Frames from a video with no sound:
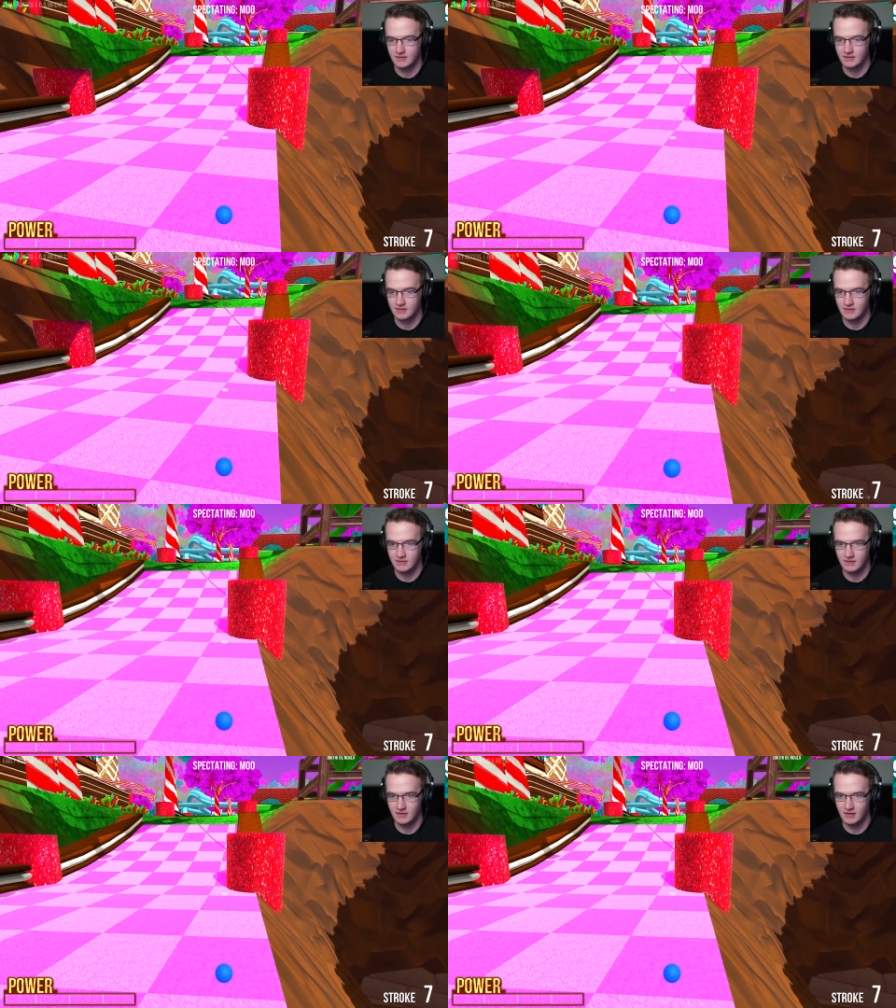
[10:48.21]

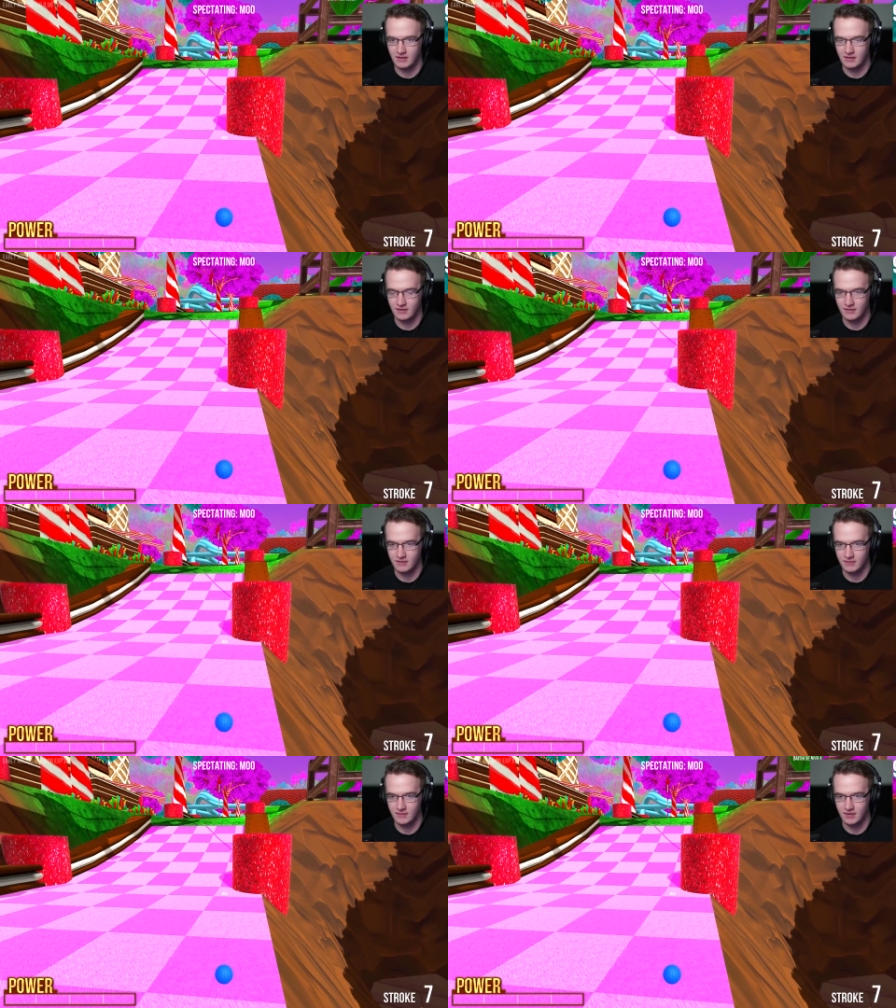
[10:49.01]
They're fine. A
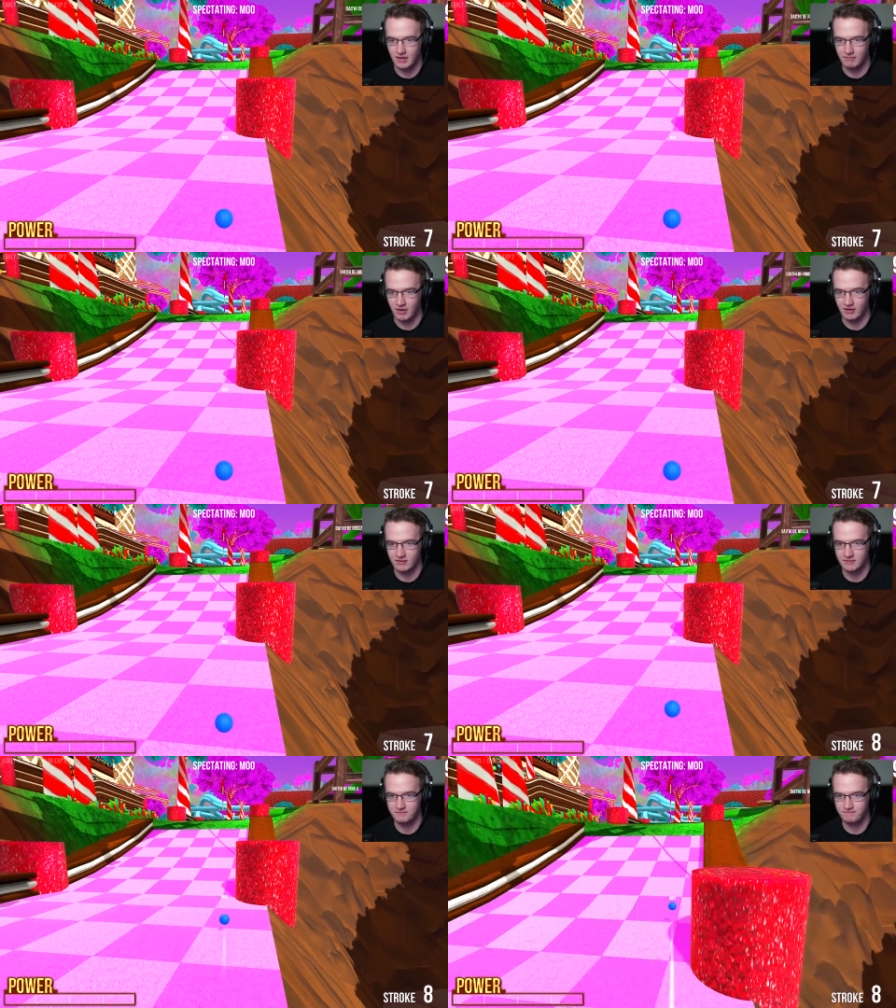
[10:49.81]
little tiny
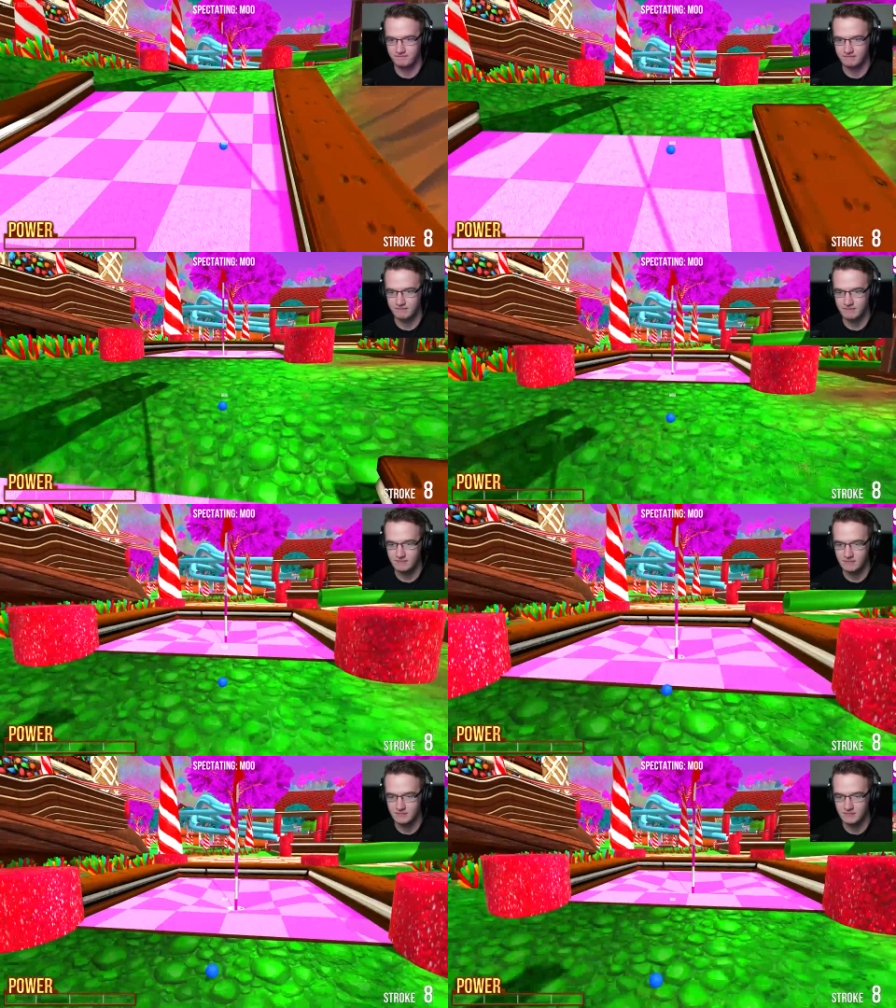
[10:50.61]
little finesse
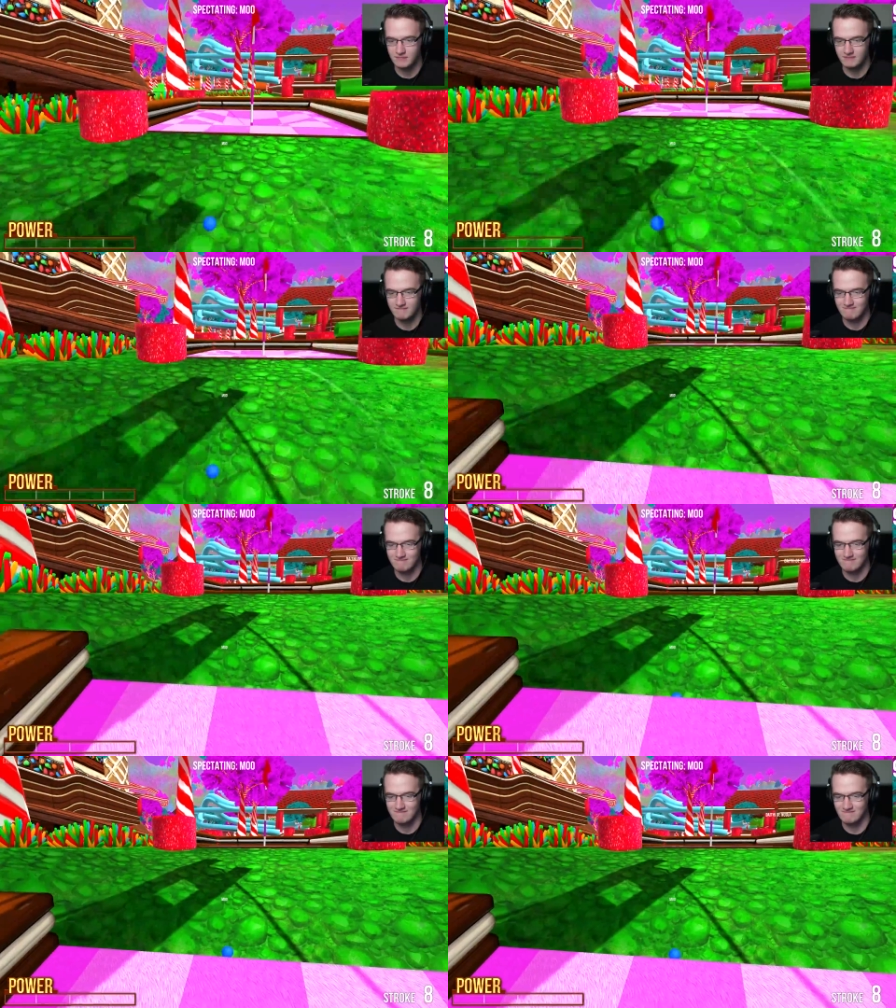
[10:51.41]
of a thing, you know.
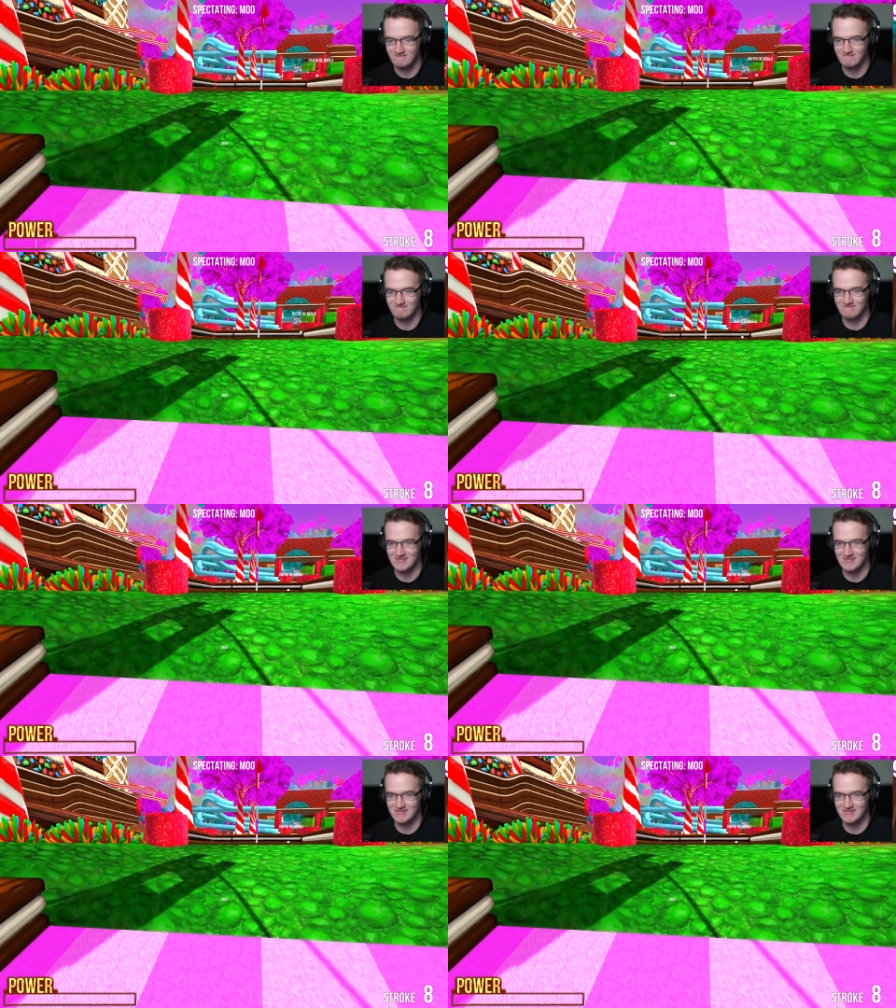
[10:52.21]
What?